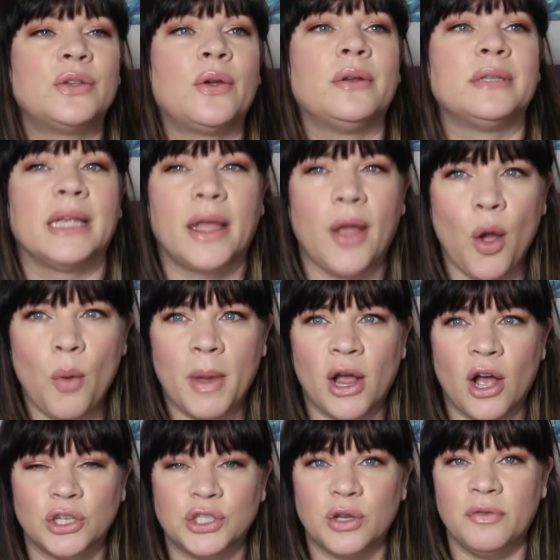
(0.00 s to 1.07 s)
So I was like, oh my
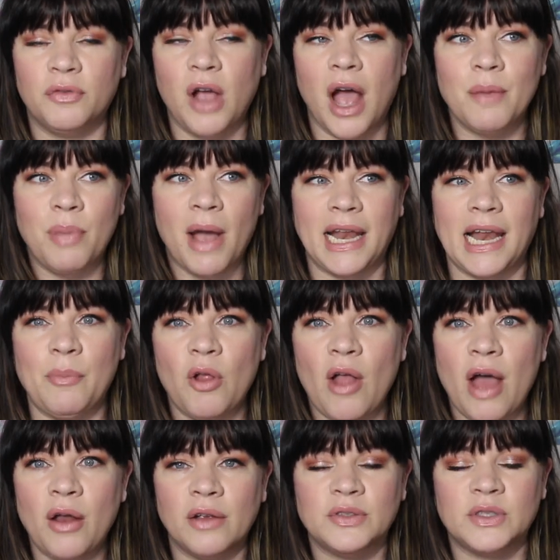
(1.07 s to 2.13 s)
gosh, so I've cut pineapple
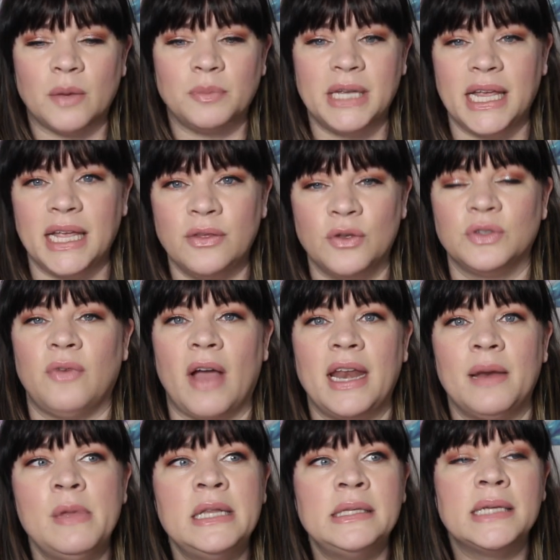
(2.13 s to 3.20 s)
out. I've stopped taking those
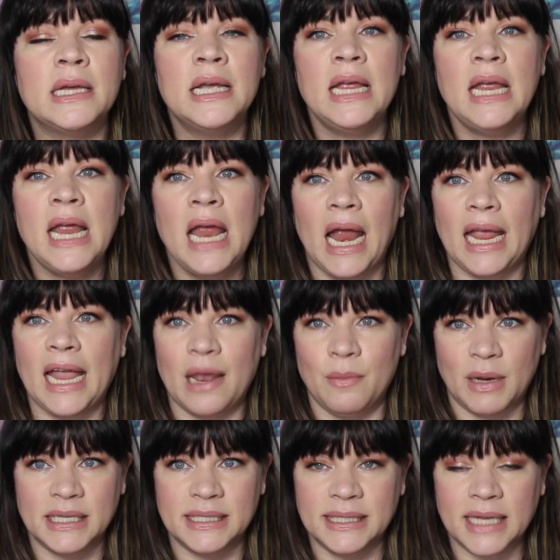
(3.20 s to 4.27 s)
vitamins,
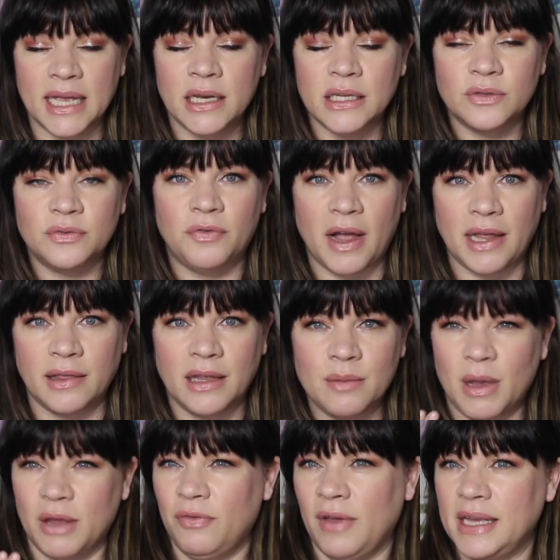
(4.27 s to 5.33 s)
and my skin is
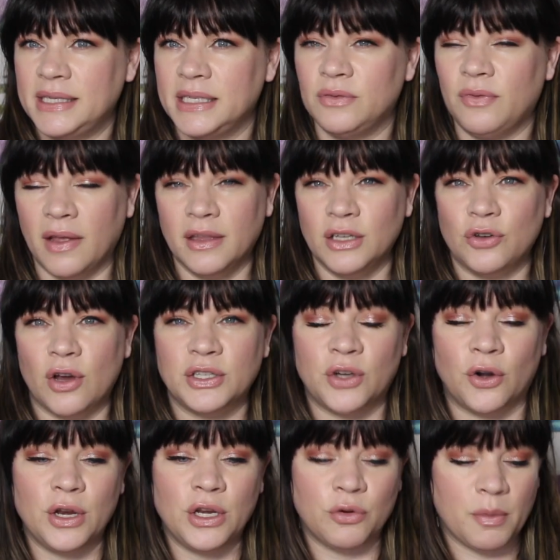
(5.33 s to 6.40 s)
finally, my face is finally
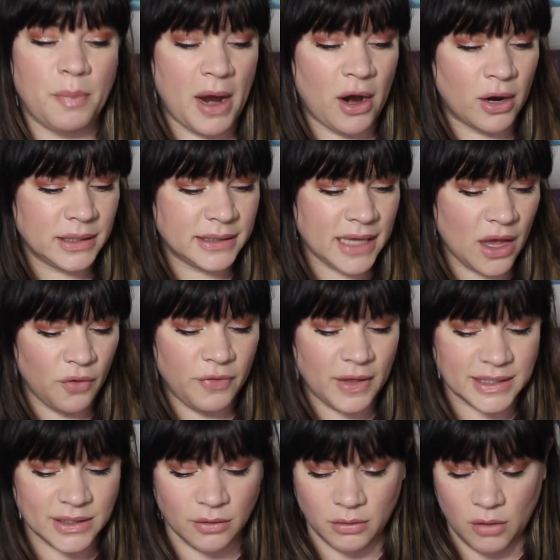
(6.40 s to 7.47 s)
starting to repair itself.
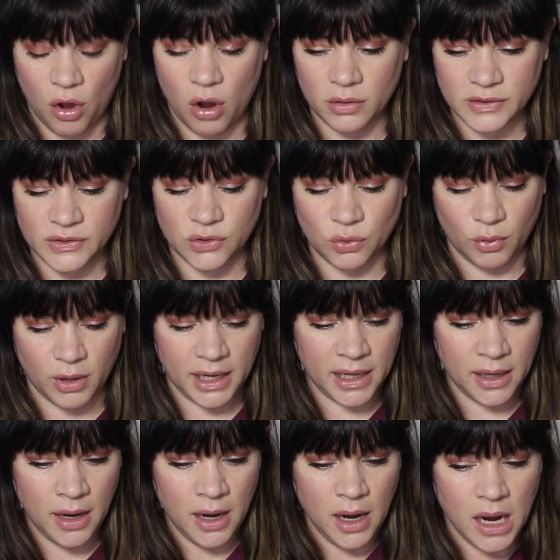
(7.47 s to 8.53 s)
That's a long
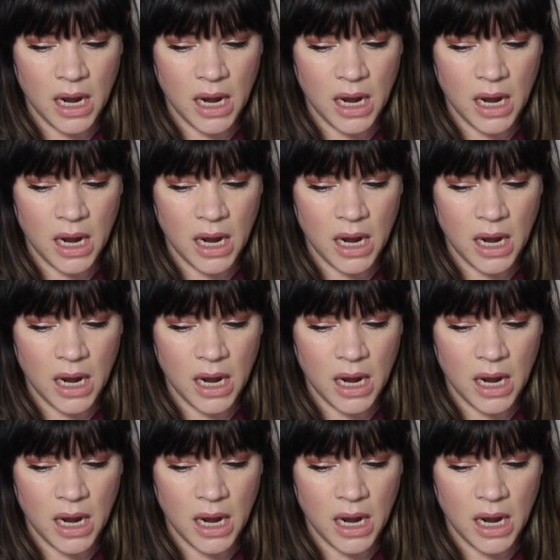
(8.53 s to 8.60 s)
story.